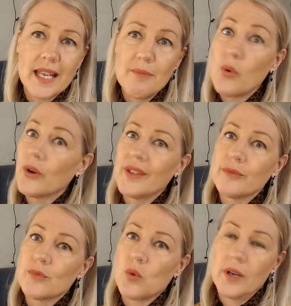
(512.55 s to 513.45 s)
say, more
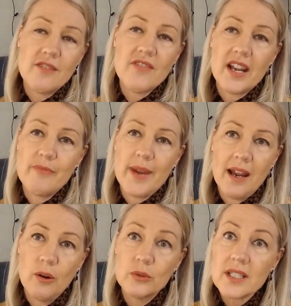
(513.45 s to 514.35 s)
than 25
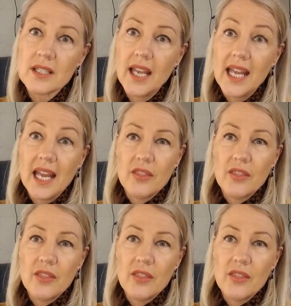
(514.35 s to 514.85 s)
pounds,